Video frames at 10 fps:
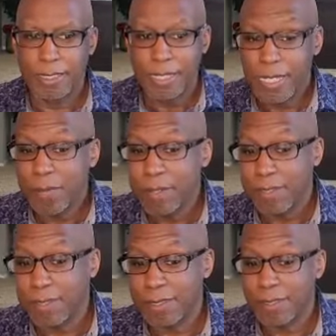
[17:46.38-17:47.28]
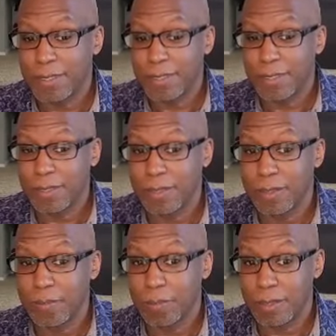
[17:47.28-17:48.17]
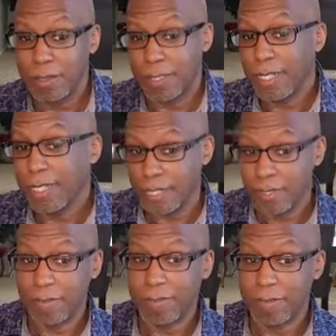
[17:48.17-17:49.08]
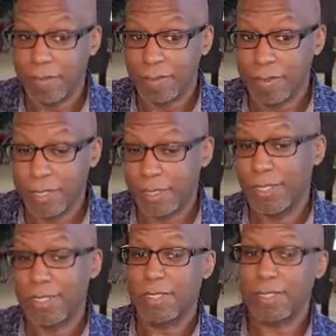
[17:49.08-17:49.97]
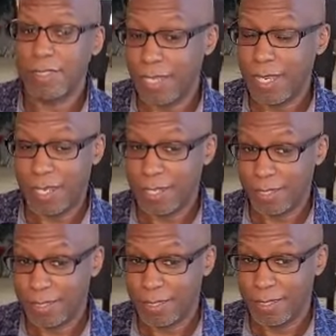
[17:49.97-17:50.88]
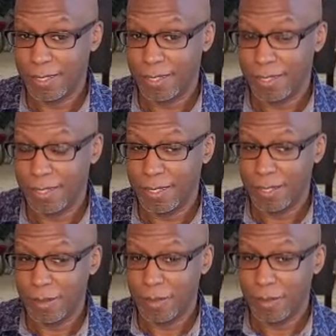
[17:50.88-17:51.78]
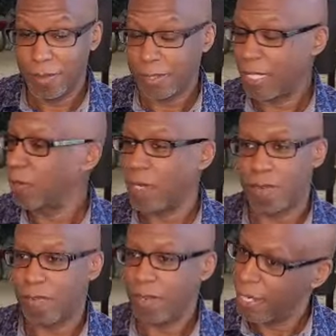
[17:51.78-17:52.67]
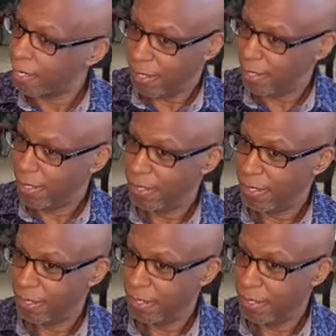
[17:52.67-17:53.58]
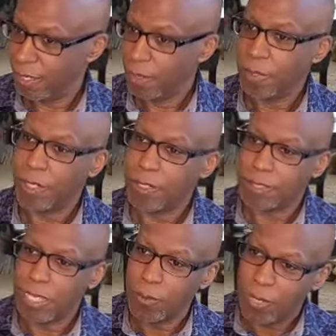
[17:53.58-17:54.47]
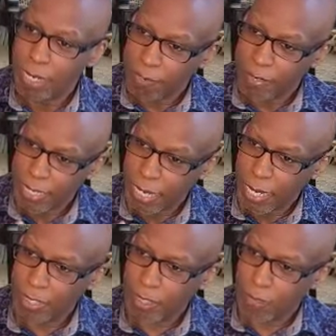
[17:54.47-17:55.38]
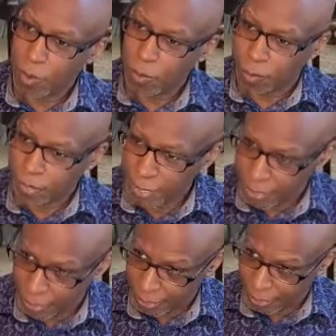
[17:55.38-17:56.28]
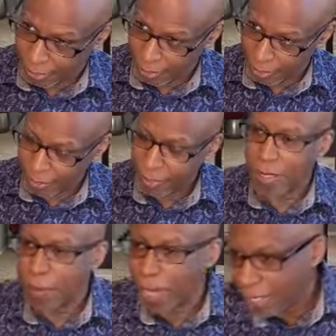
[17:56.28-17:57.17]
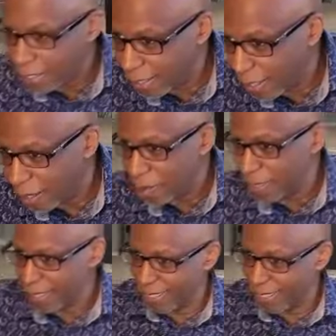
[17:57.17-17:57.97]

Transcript: Demons believe that Jesus is God, mm-hmm. but they don't have faith because they don't have any acts of obedience to back it up.